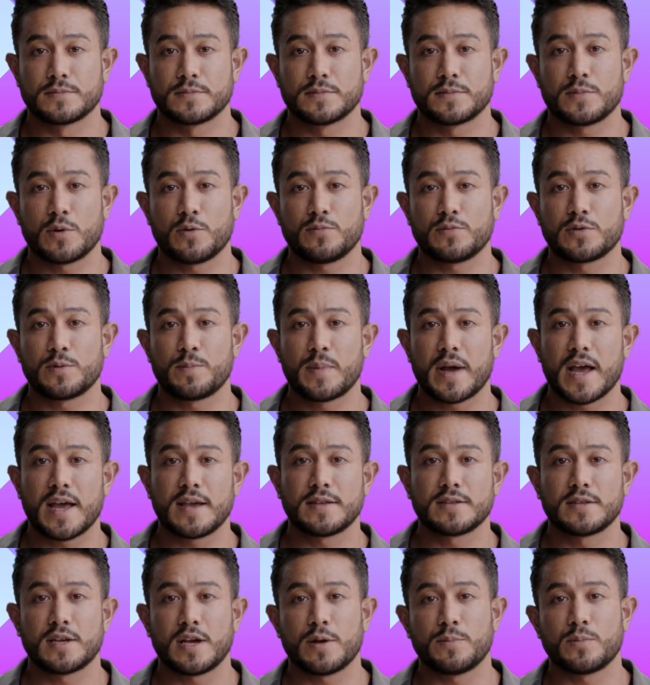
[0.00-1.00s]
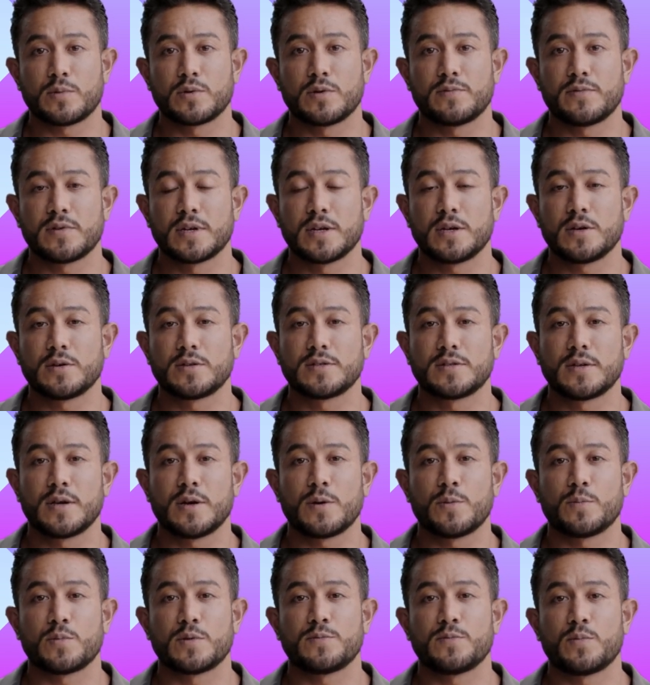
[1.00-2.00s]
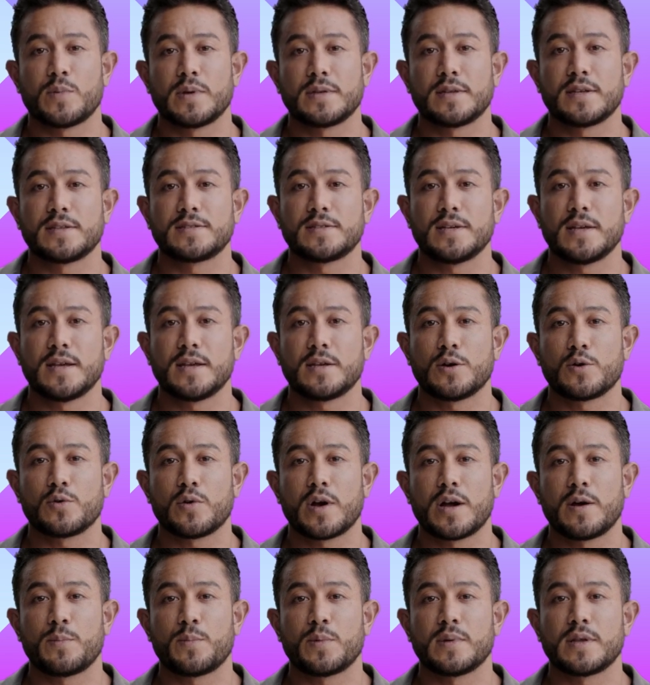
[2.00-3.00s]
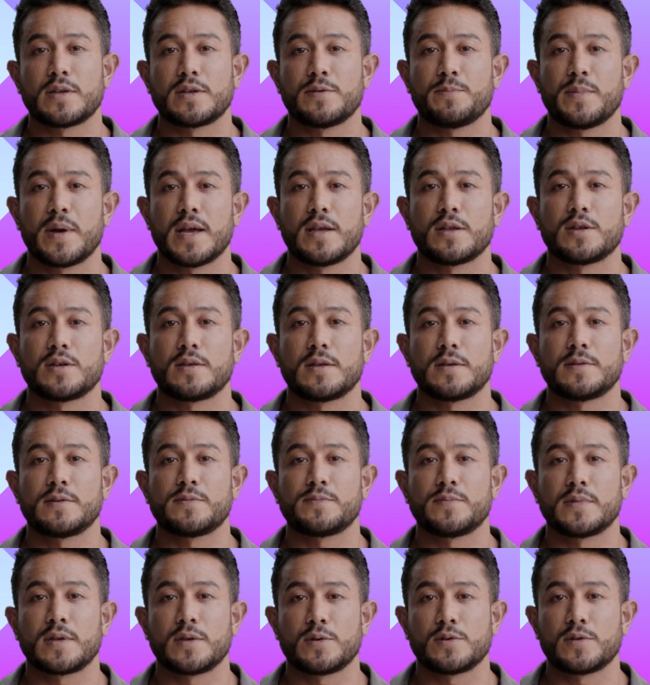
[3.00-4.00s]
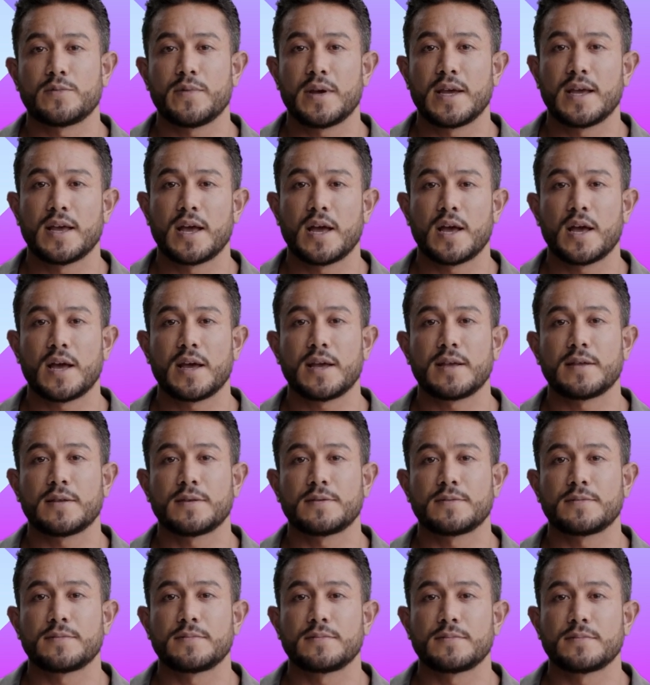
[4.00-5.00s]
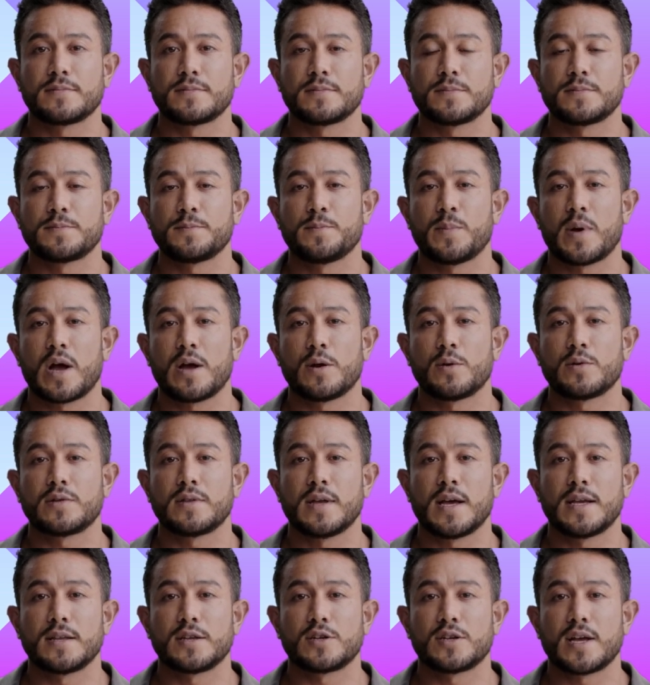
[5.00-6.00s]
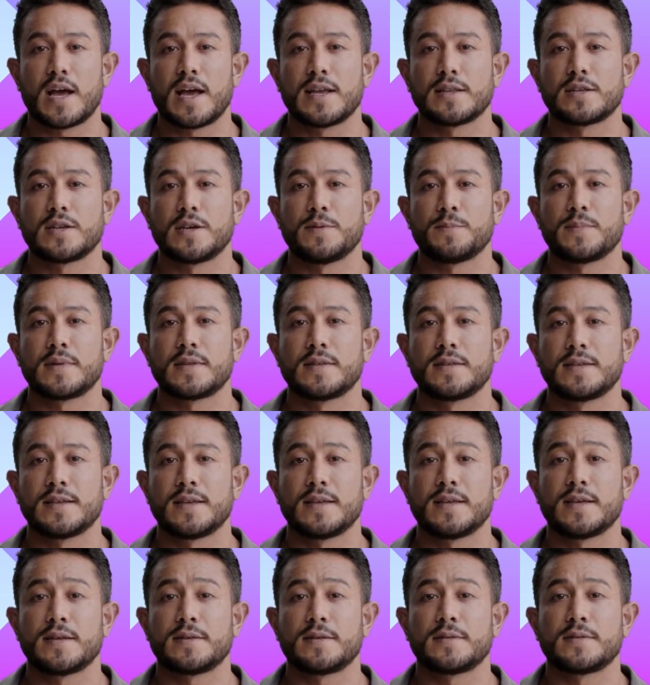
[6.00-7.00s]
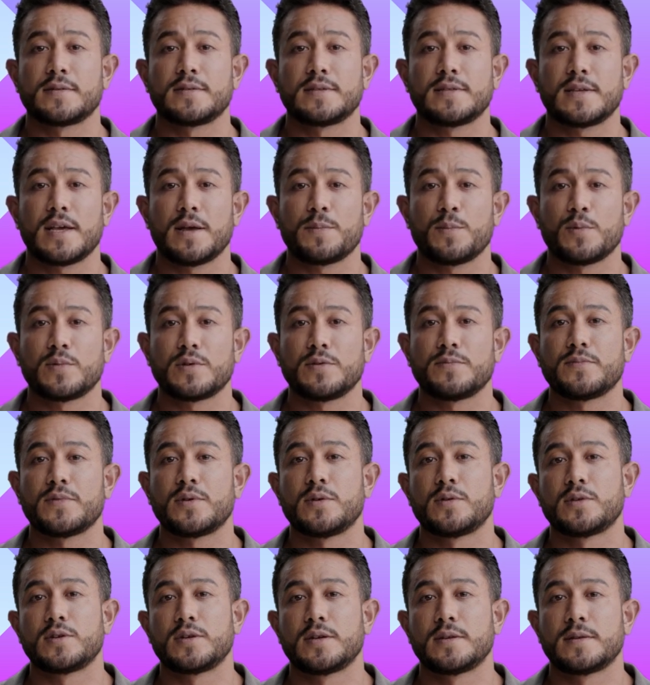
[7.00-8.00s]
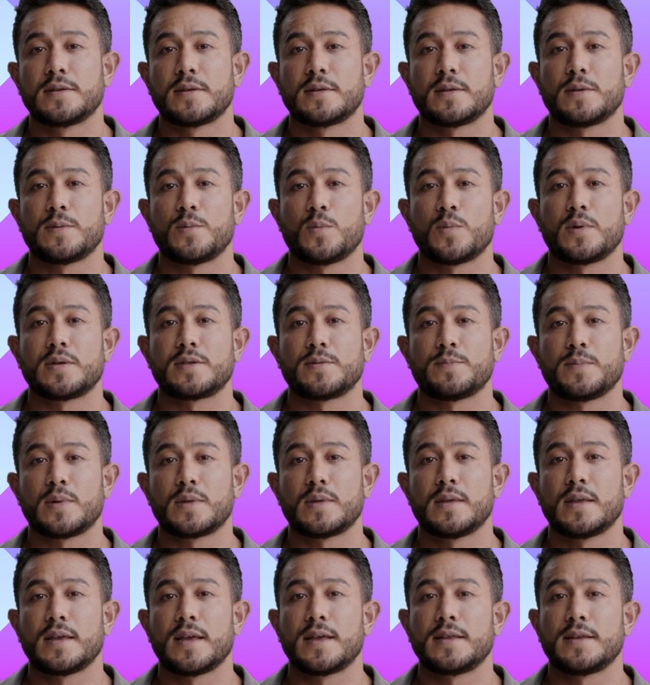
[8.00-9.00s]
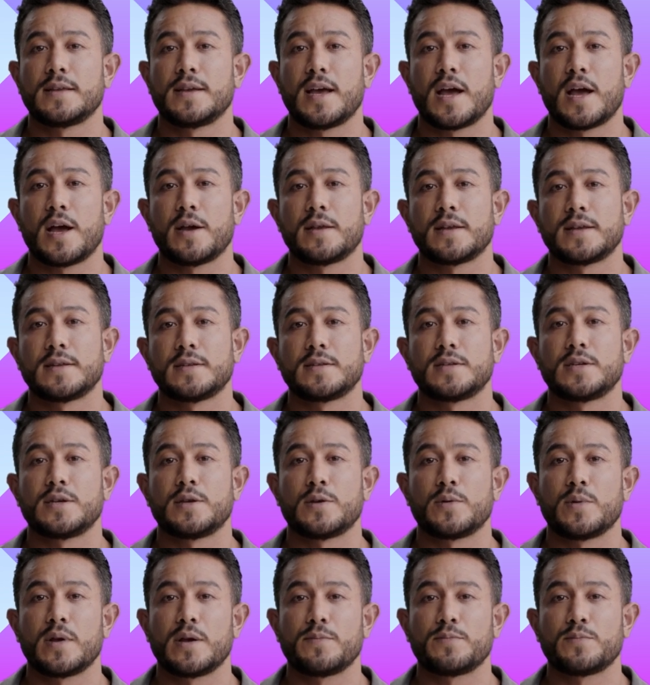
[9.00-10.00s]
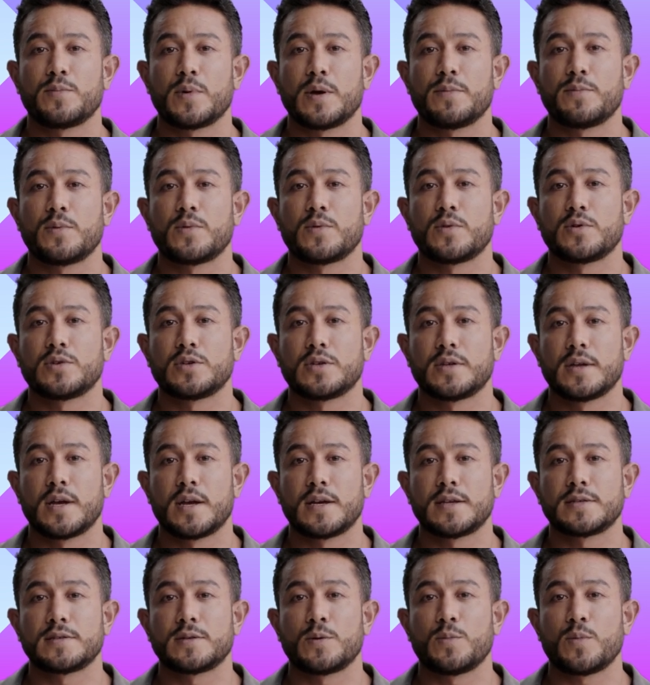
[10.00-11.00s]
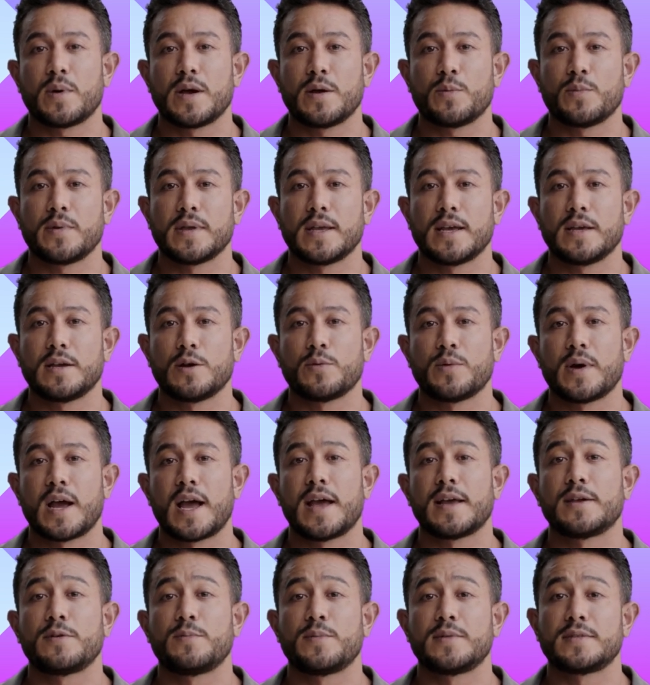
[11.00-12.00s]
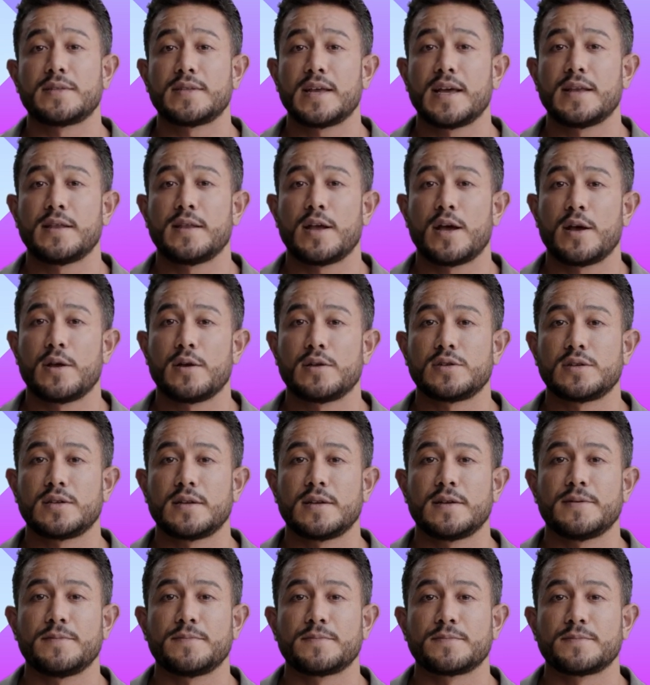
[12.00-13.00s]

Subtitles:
Over the past couple of years, we've witnessed an incredible expansion in the field of AI. Models like ChatGPT, Stable Diffusion, Whisper, and DALL-E 2 have revolutionized the way we interact with technology.